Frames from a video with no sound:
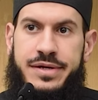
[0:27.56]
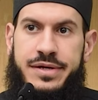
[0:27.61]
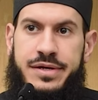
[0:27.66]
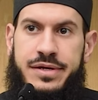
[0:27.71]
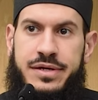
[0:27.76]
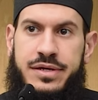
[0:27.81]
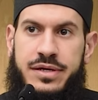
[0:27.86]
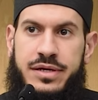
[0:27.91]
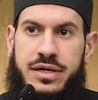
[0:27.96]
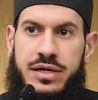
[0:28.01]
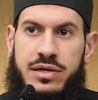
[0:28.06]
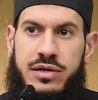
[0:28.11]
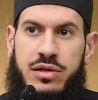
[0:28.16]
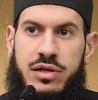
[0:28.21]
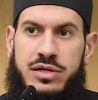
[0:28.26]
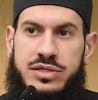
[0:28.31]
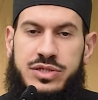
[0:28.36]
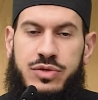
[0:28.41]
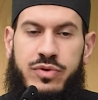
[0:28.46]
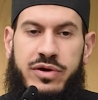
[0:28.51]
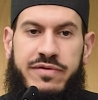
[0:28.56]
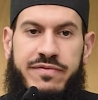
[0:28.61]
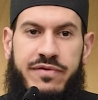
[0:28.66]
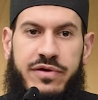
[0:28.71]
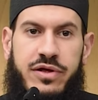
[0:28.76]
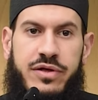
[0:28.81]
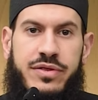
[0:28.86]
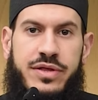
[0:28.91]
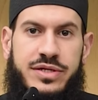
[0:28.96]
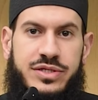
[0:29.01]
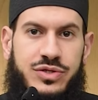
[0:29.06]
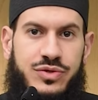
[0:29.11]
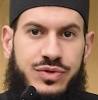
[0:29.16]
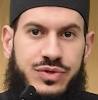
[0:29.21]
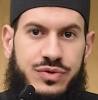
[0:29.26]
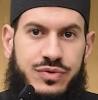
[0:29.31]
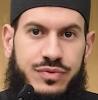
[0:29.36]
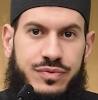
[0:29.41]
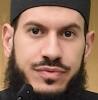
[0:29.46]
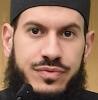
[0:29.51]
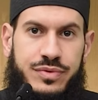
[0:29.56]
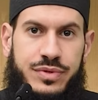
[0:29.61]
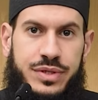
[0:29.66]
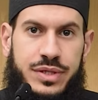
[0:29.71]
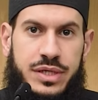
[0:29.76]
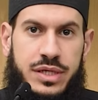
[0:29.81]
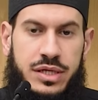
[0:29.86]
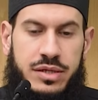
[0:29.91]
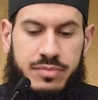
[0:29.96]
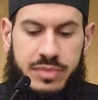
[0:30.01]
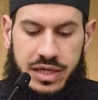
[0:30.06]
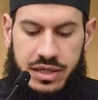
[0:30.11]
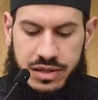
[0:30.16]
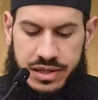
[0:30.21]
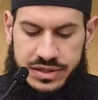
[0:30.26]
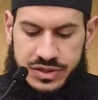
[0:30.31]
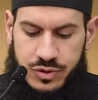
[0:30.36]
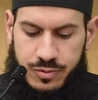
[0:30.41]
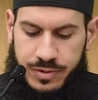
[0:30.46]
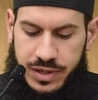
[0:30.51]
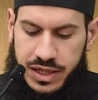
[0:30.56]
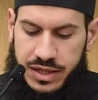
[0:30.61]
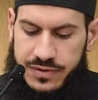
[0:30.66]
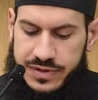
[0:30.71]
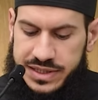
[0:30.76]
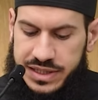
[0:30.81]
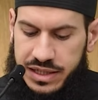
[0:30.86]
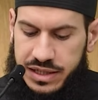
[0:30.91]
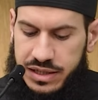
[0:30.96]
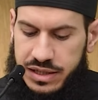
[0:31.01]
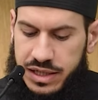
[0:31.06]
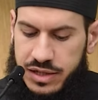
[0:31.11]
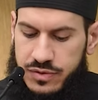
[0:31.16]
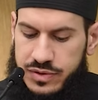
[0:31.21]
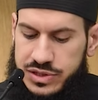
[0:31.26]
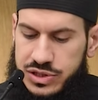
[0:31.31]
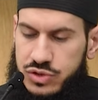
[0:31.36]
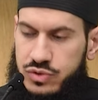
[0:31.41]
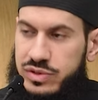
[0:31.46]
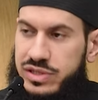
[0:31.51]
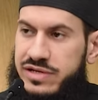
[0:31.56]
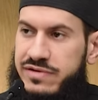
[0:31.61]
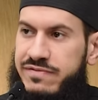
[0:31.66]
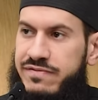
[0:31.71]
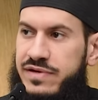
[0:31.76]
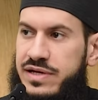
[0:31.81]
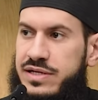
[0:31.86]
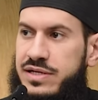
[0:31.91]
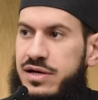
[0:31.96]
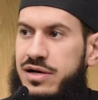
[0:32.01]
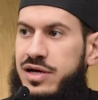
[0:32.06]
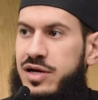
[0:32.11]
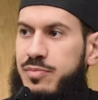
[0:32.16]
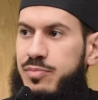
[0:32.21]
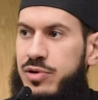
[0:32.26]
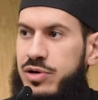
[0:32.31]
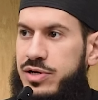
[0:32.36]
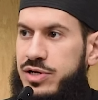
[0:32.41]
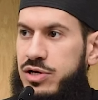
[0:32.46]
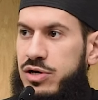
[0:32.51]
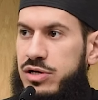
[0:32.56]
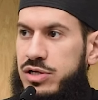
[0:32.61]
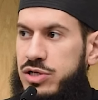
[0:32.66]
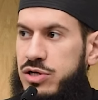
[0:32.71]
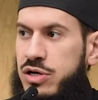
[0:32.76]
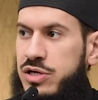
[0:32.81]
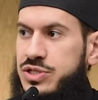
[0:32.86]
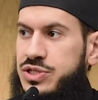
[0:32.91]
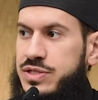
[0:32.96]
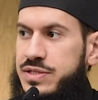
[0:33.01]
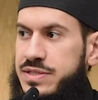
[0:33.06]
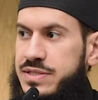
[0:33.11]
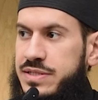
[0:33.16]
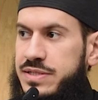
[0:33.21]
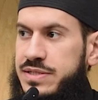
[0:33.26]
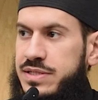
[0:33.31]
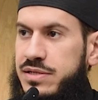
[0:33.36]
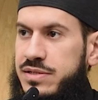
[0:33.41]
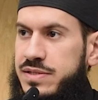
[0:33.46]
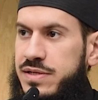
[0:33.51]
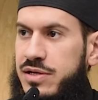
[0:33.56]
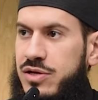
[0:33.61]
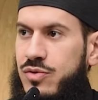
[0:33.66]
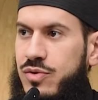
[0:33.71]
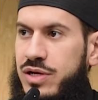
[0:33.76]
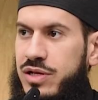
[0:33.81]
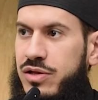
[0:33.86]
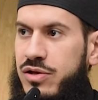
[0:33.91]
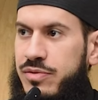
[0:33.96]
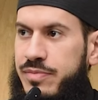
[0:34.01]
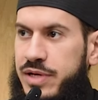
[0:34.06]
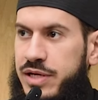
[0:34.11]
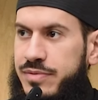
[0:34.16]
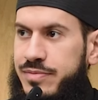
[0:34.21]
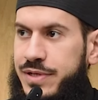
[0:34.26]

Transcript: And Allah is aware of all that you do. May Allah subhanahu wa ta'ala allow us to live and die upon God consciousness and taqwa. Allahumma ameen.